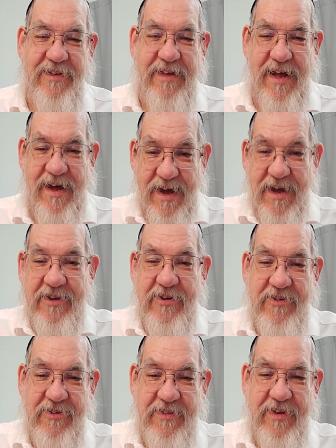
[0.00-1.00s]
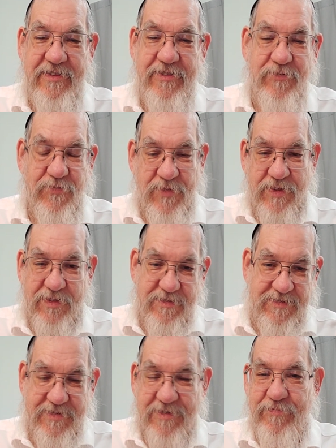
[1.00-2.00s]
higher than what
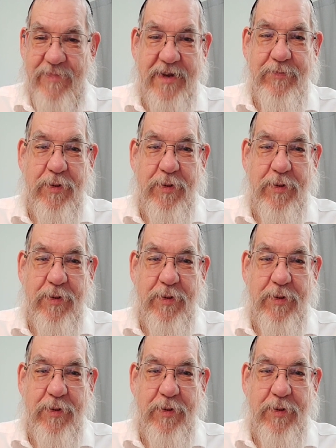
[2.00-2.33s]
many